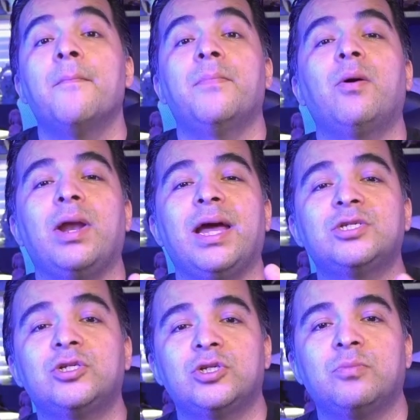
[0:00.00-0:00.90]
But I want to
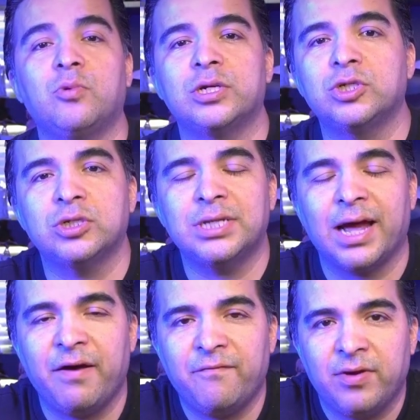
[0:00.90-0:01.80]
answer some questions. I
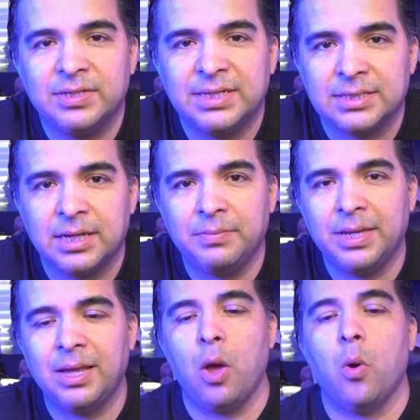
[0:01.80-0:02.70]
have friends asking
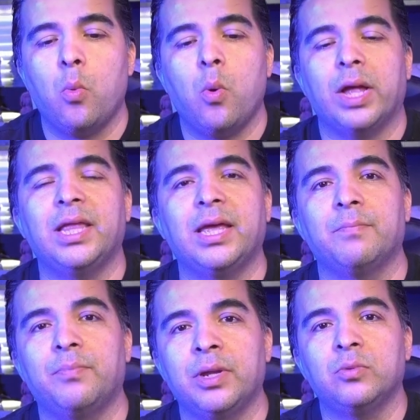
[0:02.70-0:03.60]
me what they
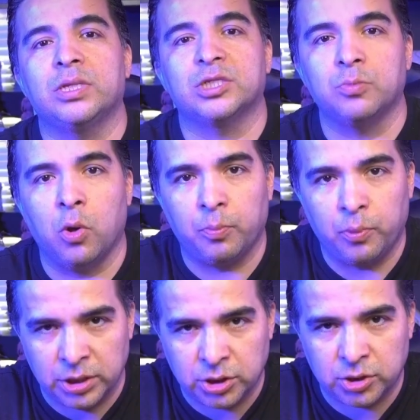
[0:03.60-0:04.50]
can print with a small
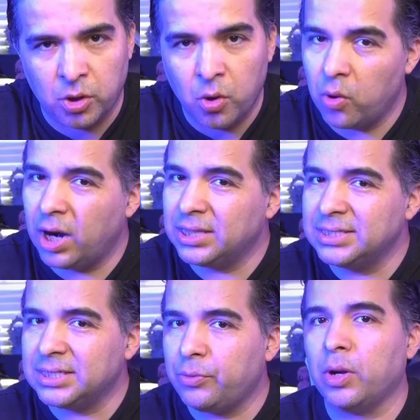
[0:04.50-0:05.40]
printer, or at
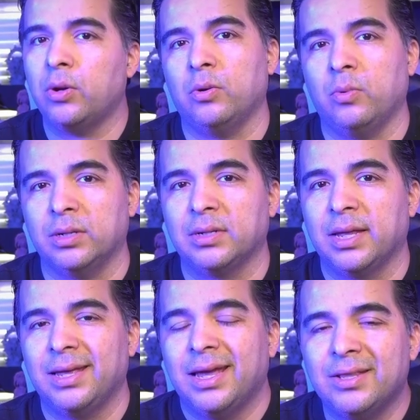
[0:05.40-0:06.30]
least a regular one.
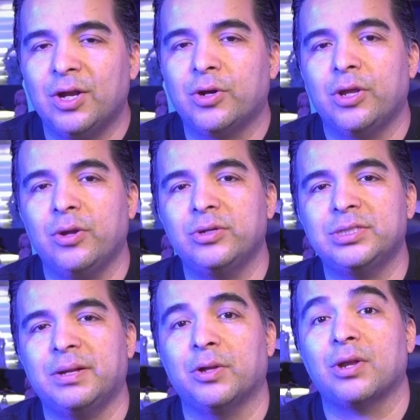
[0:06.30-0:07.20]
And they're
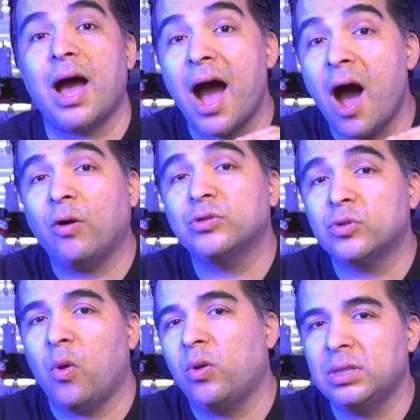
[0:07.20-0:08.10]
curious about how
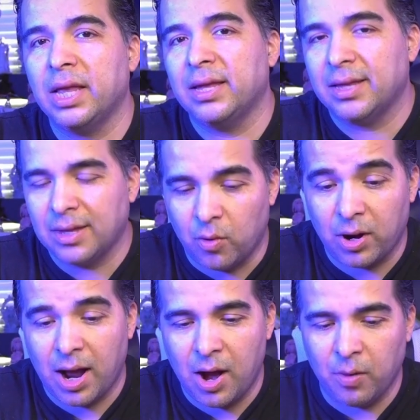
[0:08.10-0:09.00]
tall or
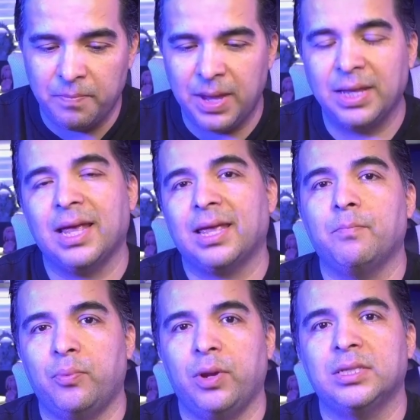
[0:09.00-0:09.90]
how big they
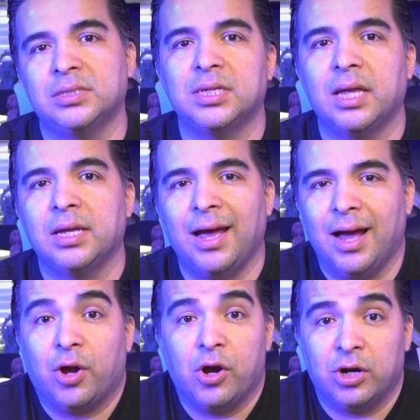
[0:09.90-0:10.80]
can print
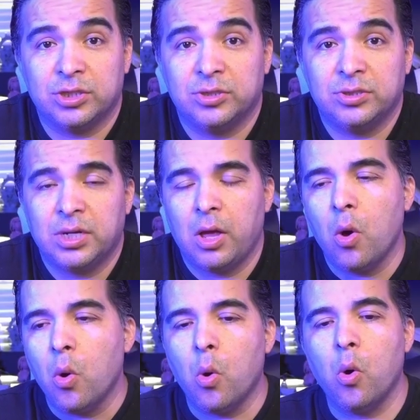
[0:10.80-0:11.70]
a character,
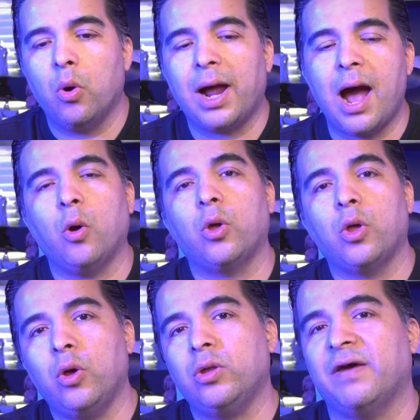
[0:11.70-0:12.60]
or how
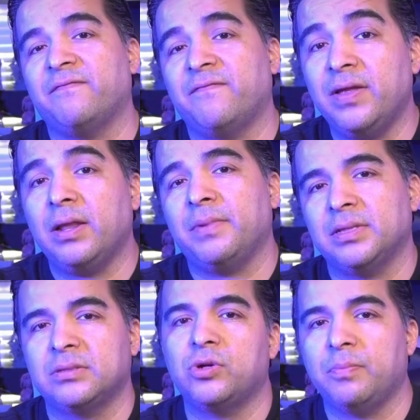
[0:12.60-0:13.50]
good a
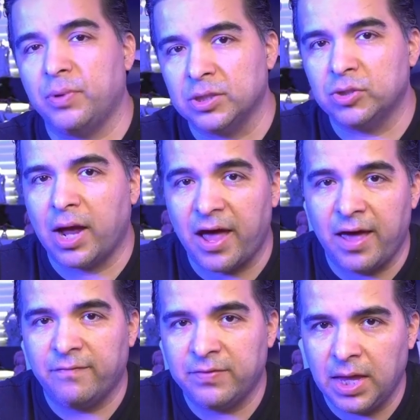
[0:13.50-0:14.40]
filament 3D printer, a
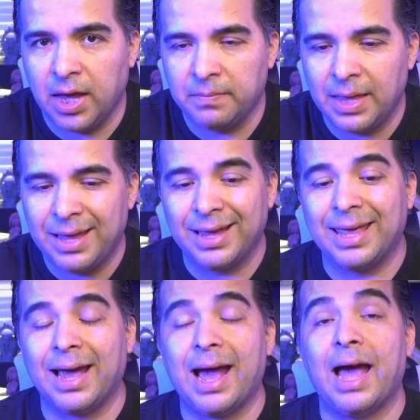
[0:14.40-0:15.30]
FDM,
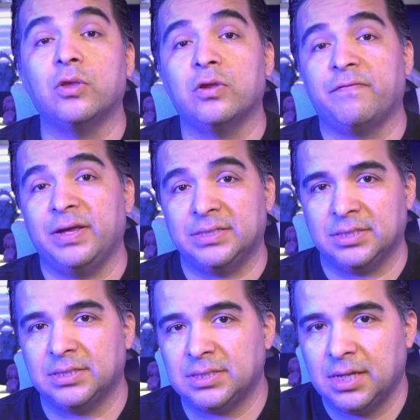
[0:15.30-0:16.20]
can handle
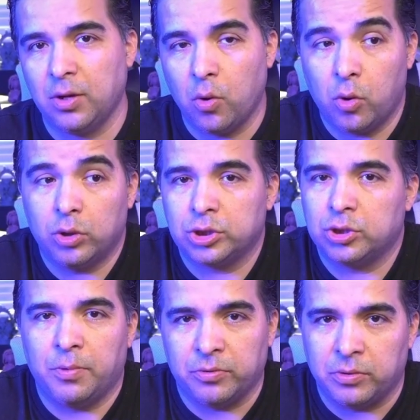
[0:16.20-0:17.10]
faces or
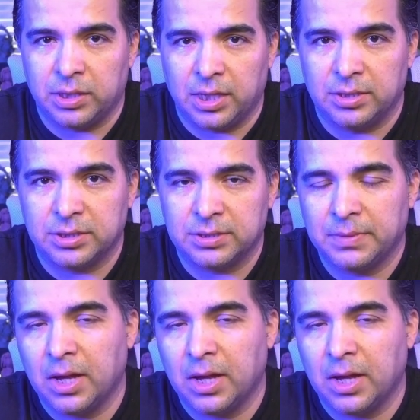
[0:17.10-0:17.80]
some of the details.